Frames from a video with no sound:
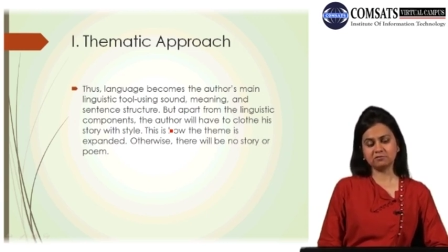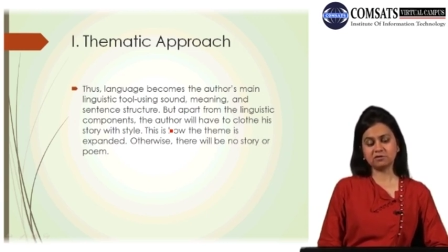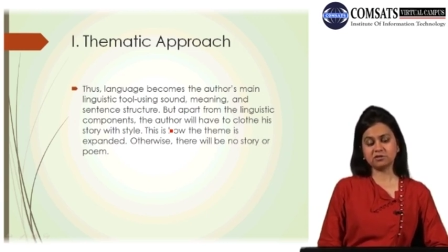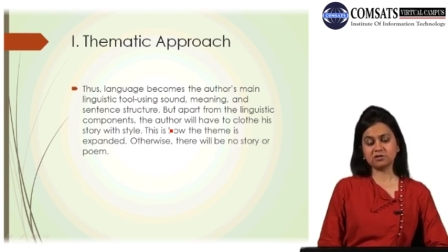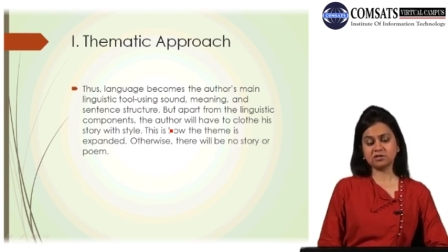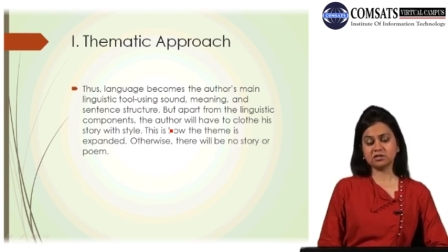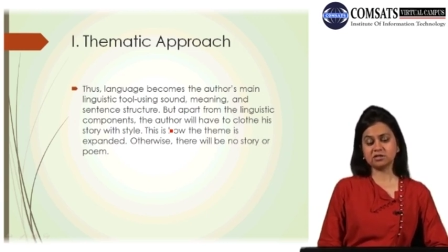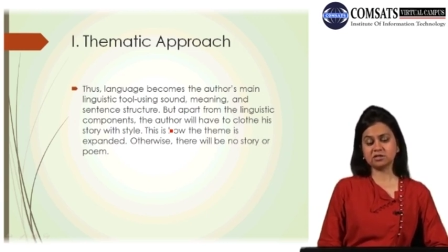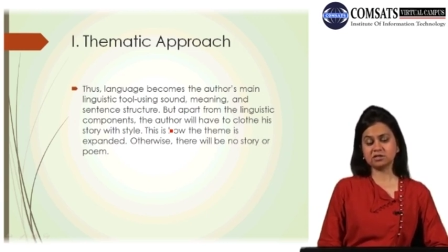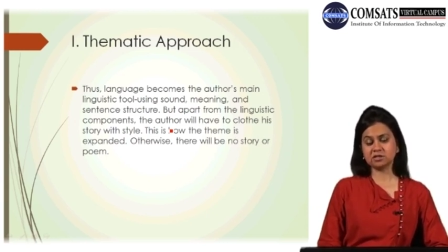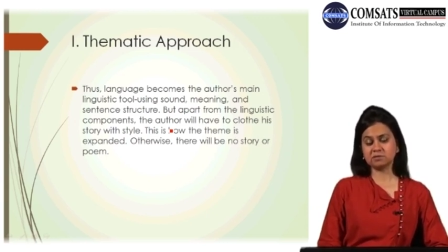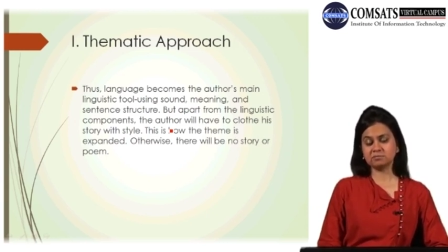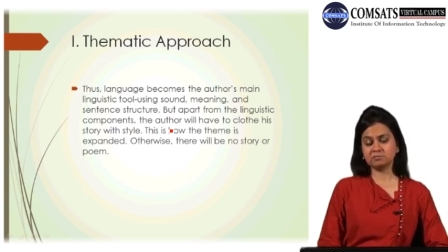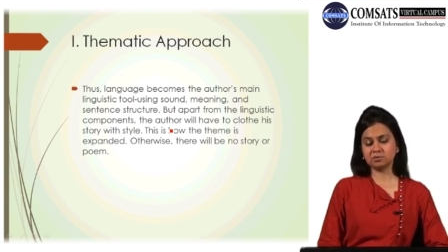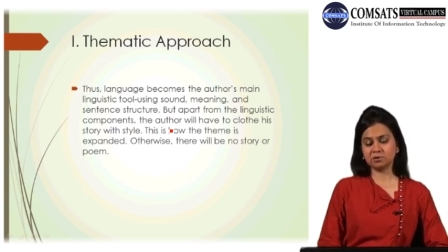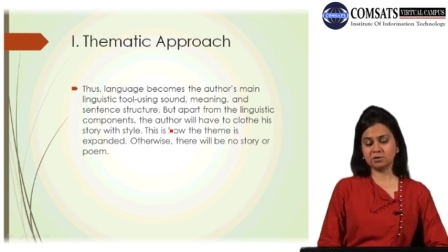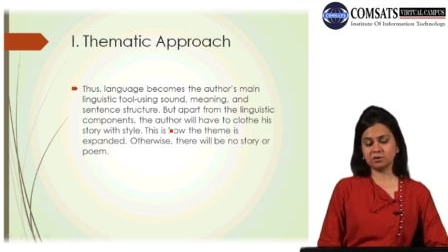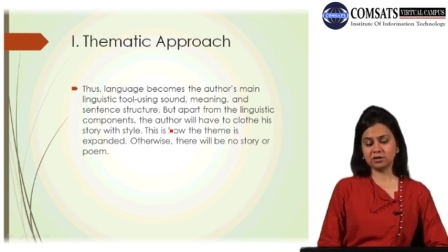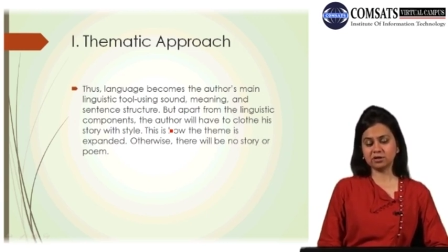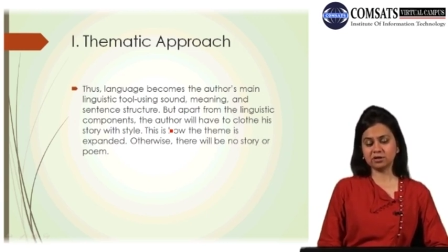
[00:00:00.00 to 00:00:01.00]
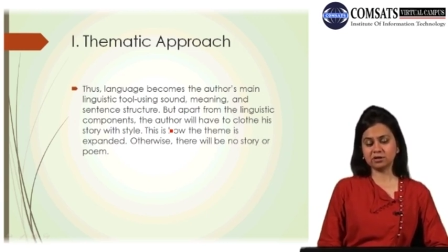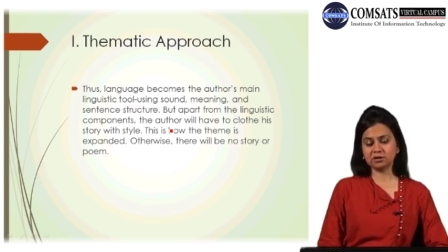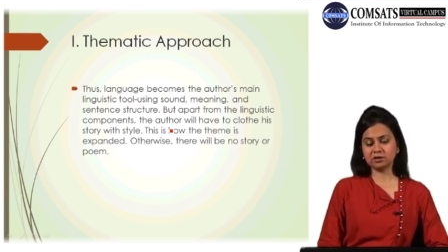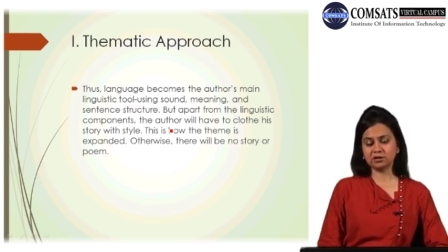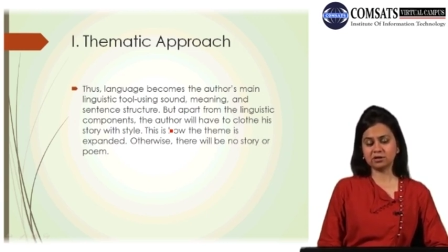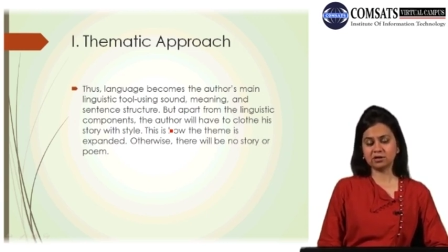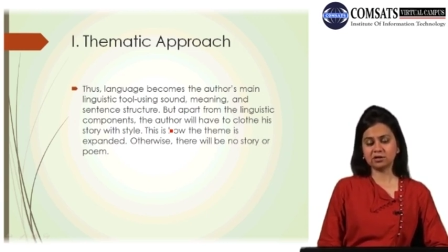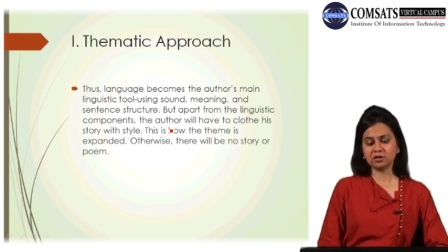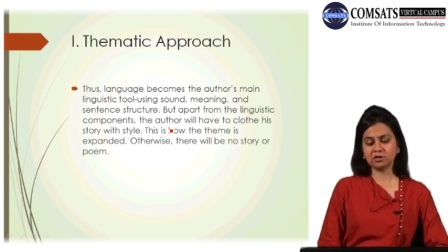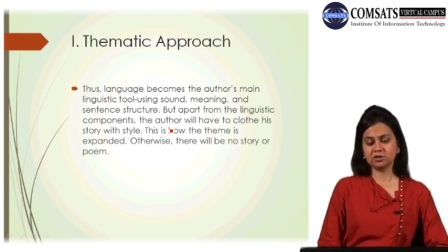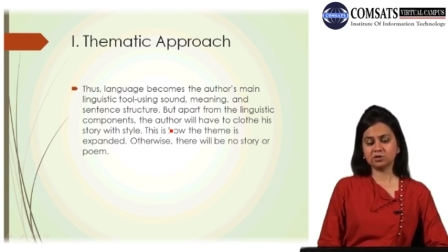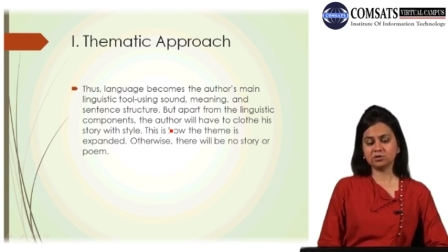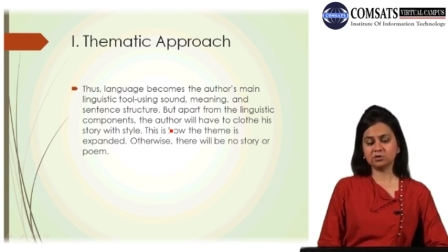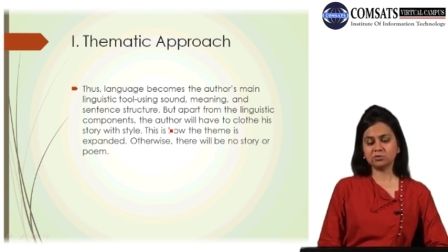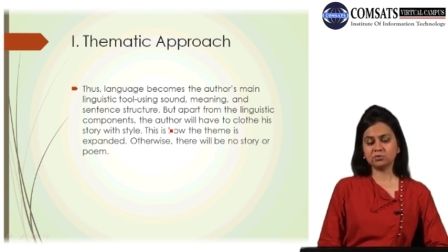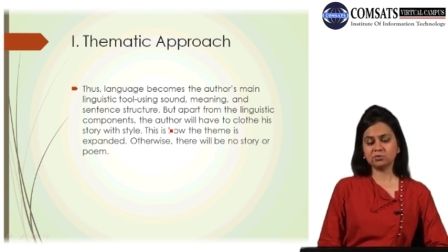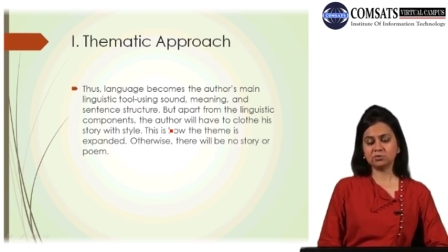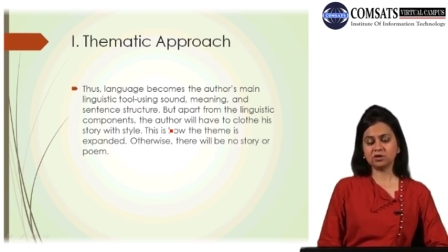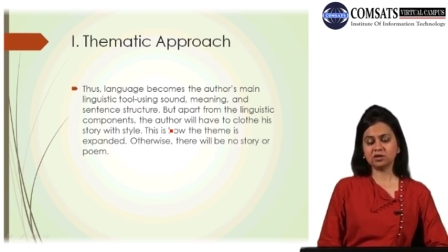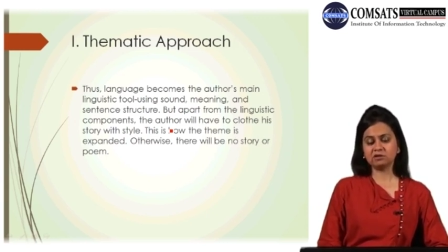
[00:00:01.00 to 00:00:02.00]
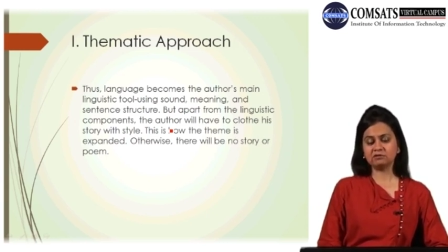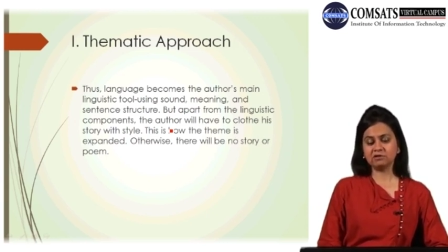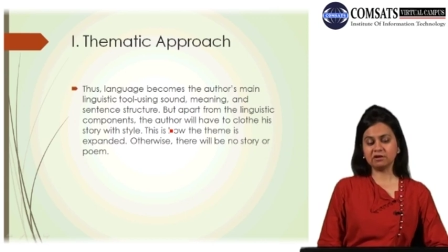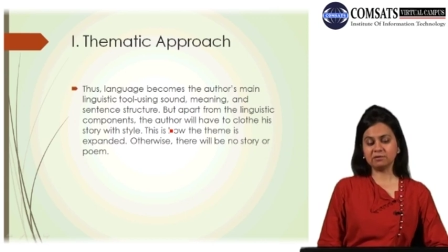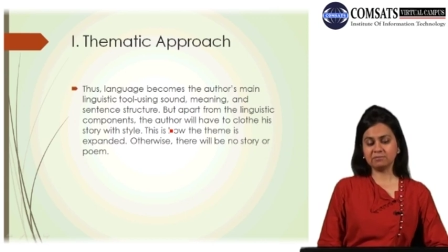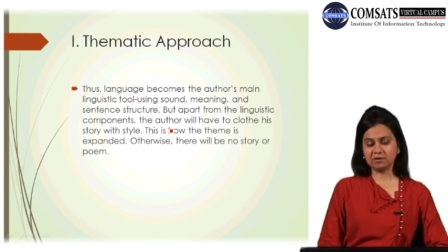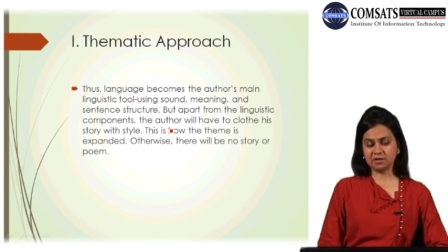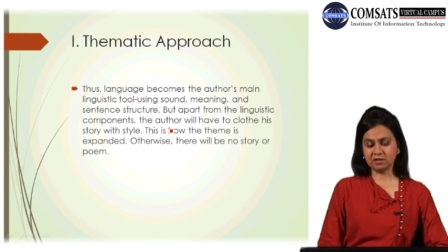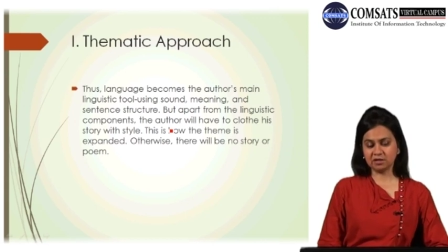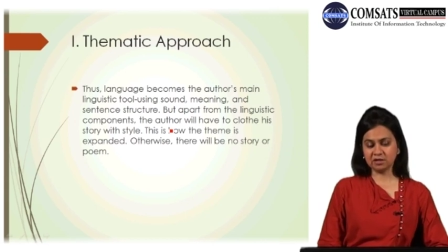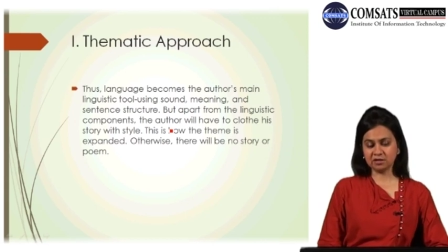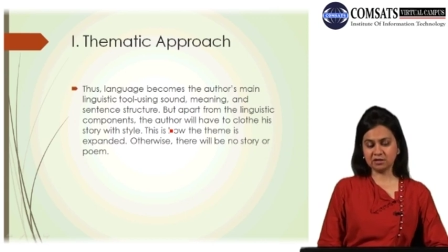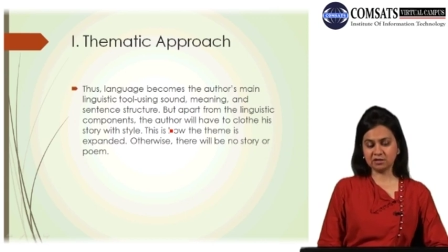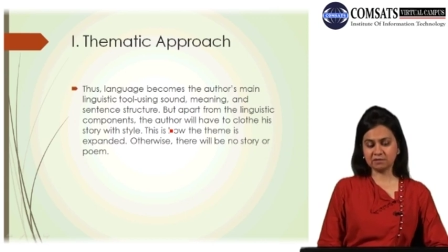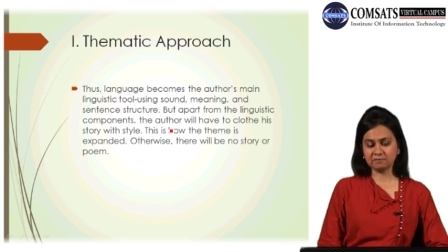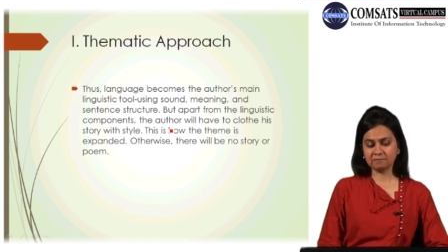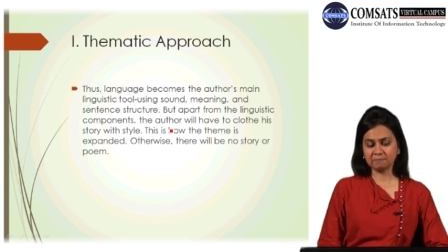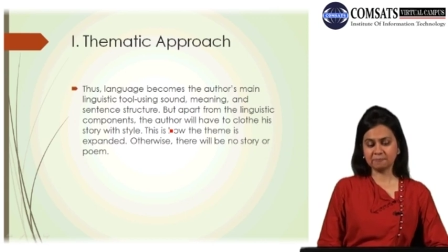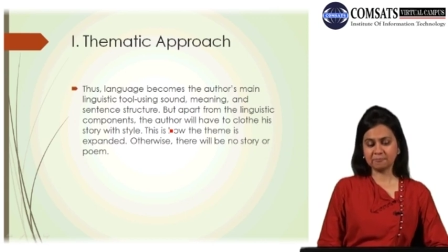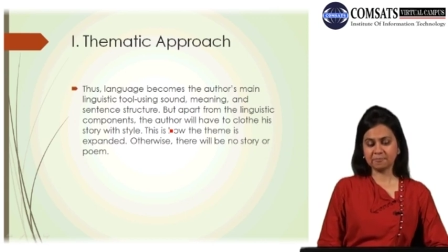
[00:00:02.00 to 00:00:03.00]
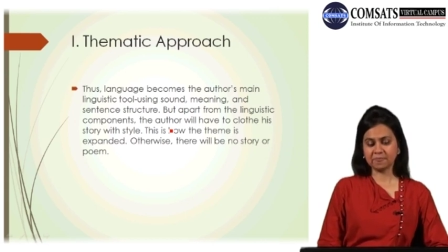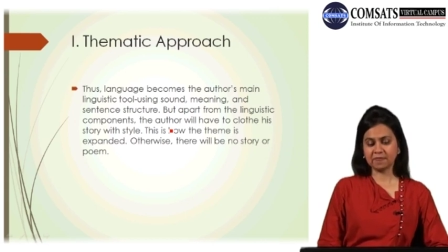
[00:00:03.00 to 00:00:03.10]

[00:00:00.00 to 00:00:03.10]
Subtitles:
which is employing to convey meaning,